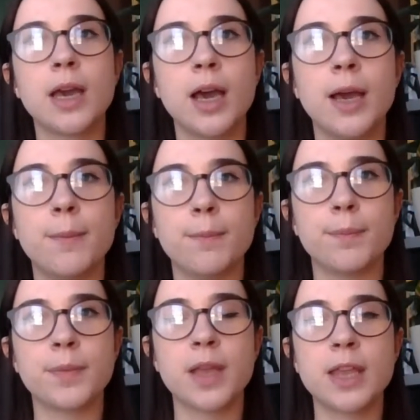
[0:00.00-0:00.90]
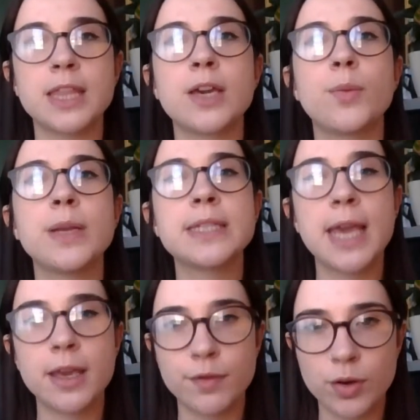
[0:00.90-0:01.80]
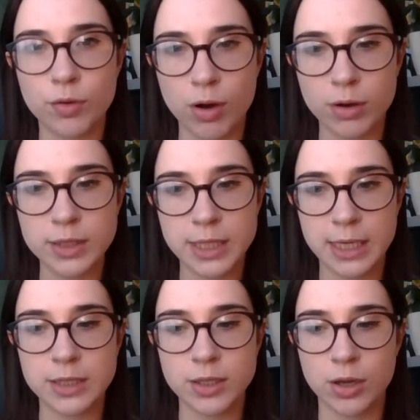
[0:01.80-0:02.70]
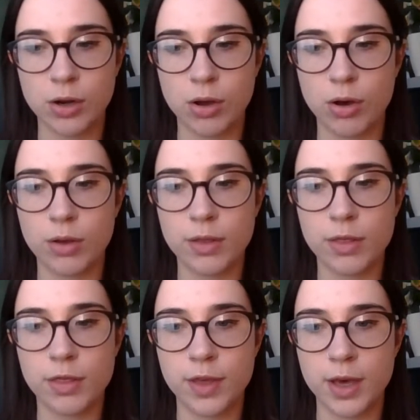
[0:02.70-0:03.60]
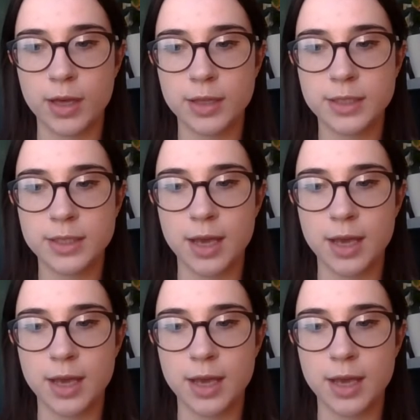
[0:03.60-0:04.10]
I think we take for granted a lot that,